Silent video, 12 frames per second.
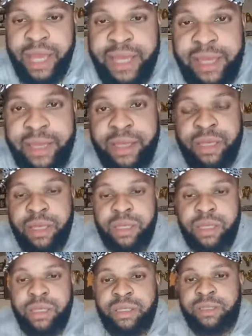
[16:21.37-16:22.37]
if I'm wrong
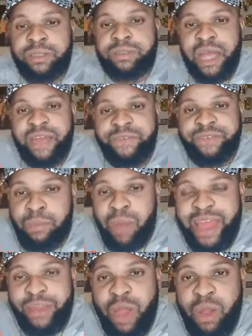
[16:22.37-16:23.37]

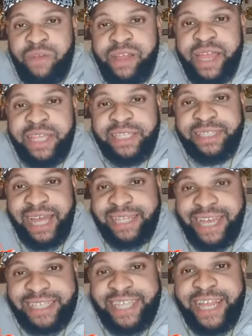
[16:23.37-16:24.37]
with again, now
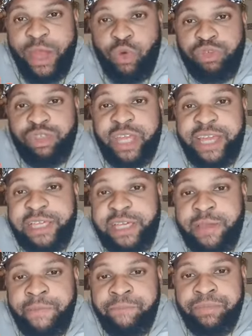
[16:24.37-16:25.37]
I say can go stay.